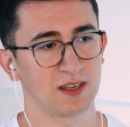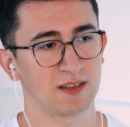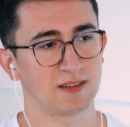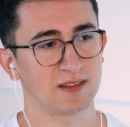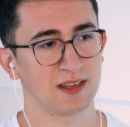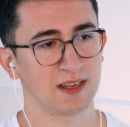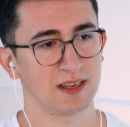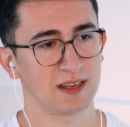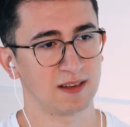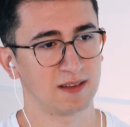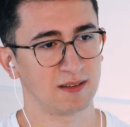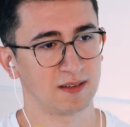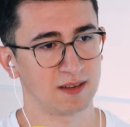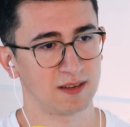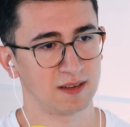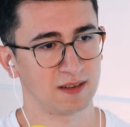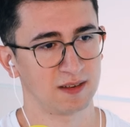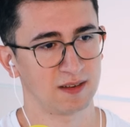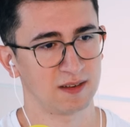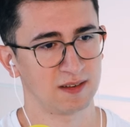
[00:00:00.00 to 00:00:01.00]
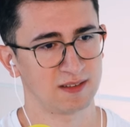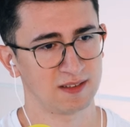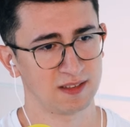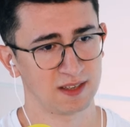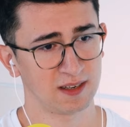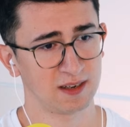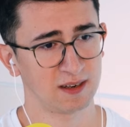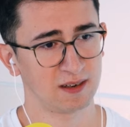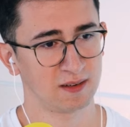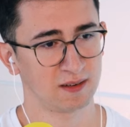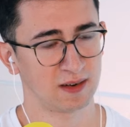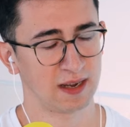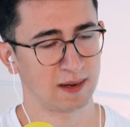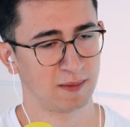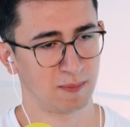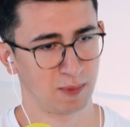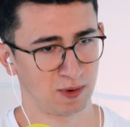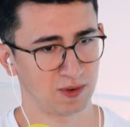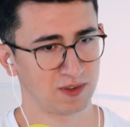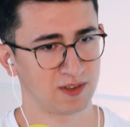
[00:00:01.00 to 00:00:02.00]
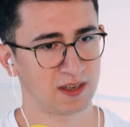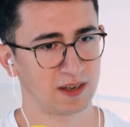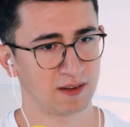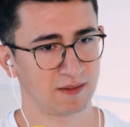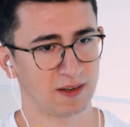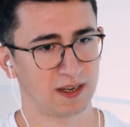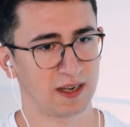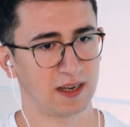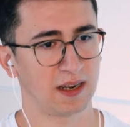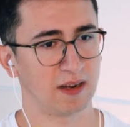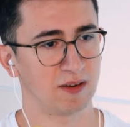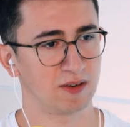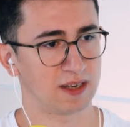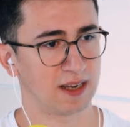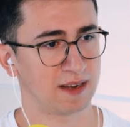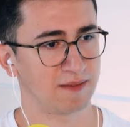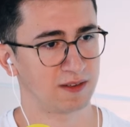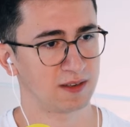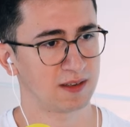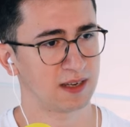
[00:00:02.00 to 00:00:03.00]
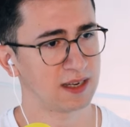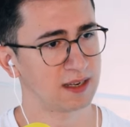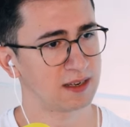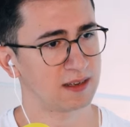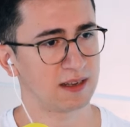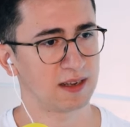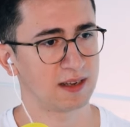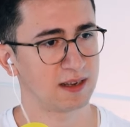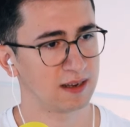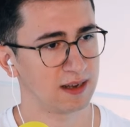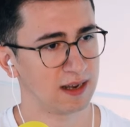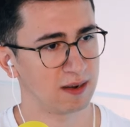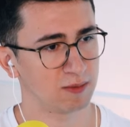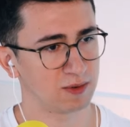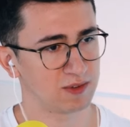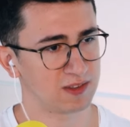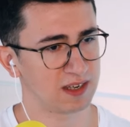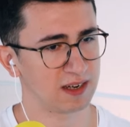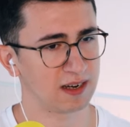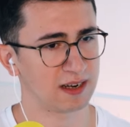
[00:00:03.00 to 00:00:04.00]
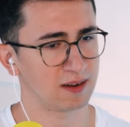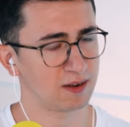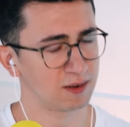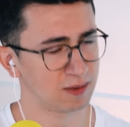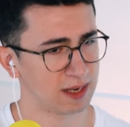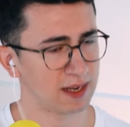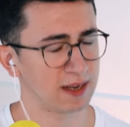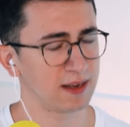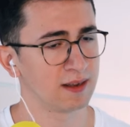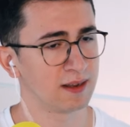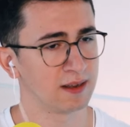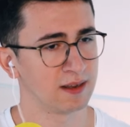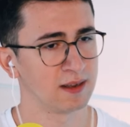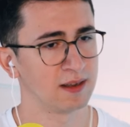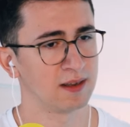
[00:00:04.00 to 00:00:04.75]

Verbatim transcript: I'd say still, like personally, if I would have to take it, I would say like, okay,